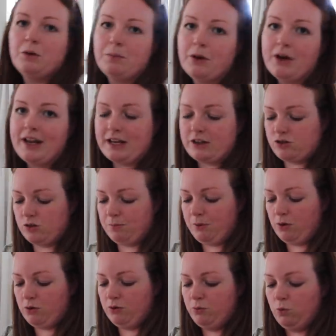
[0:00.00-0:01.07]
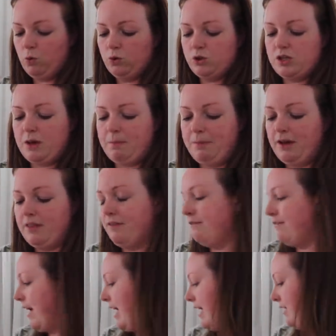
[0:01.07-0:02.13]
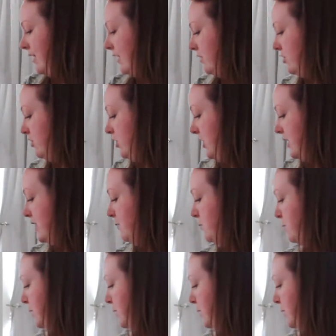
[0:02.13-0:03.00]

we put an extra bowl of water by the fan and she seems